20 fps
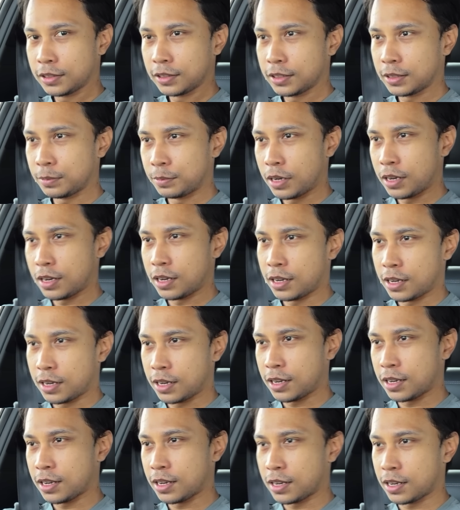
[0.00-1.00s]
Come
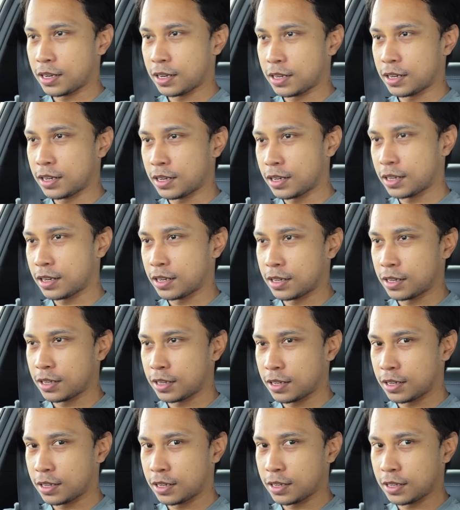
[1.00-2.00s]

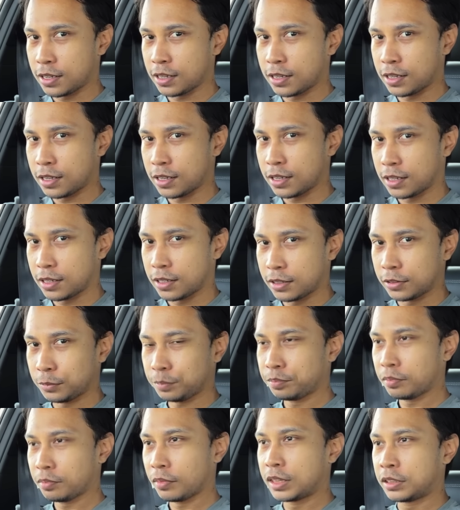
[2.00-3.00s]
on.
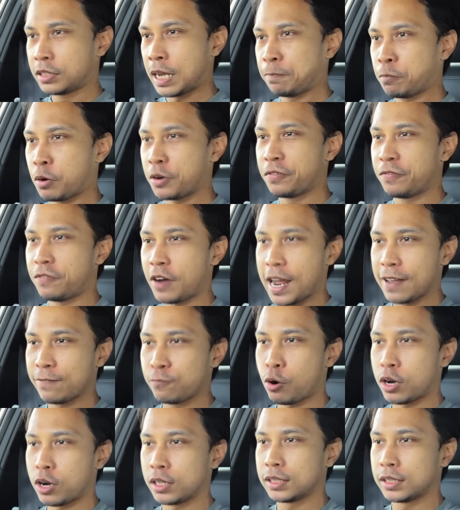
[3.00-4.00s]
ten point five one